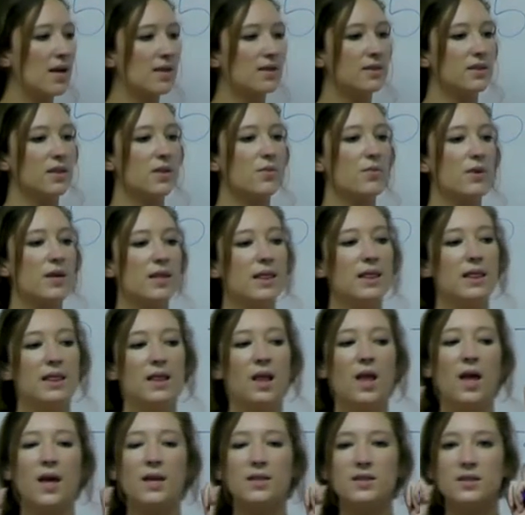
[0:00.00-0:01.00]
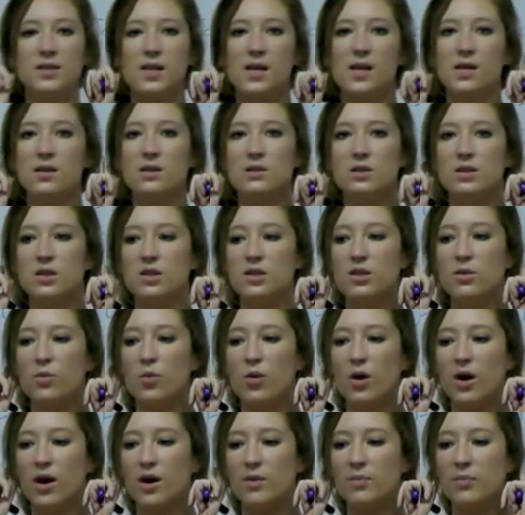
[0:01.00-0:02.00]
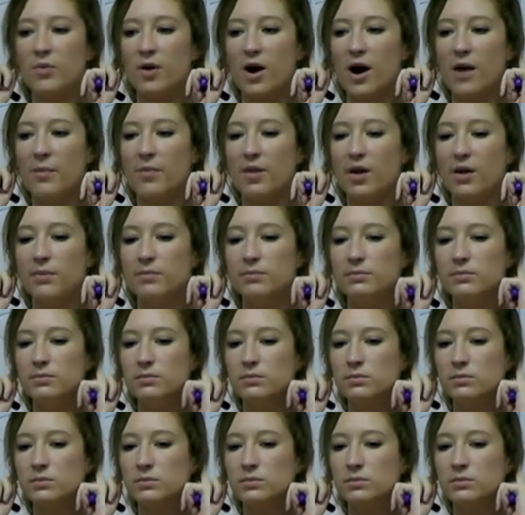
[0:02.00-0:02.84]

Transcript: See, we listen to the word problem